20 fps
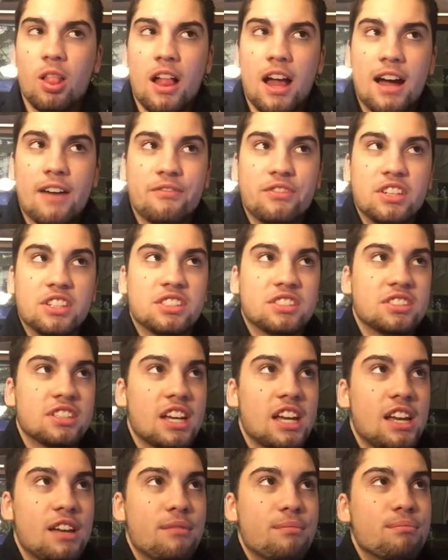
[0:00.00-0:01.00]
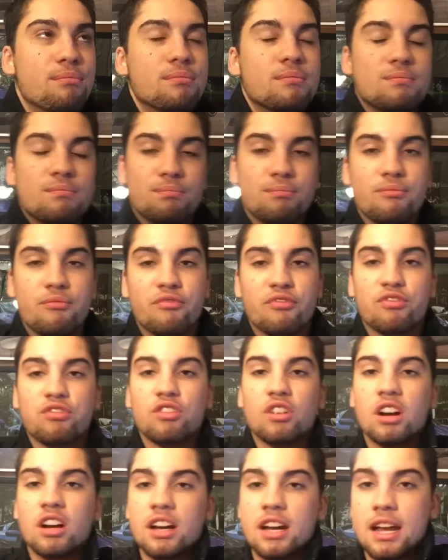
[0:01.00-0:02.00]
have the same
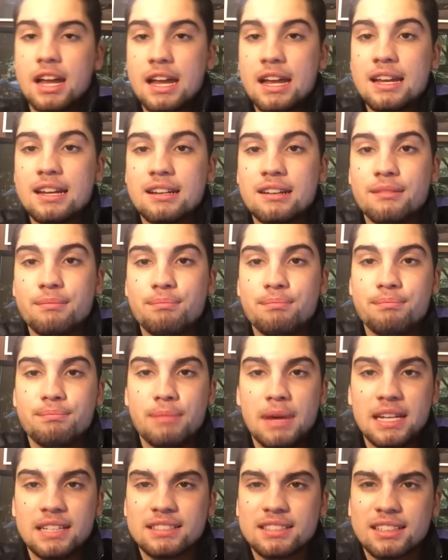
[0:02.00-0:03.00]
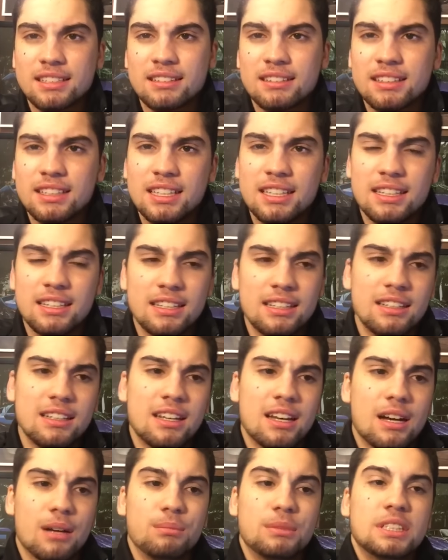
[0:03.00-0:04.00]
front end basically
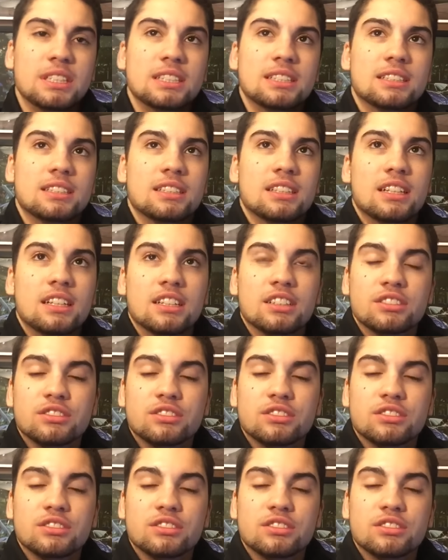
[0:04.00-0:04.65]
I mean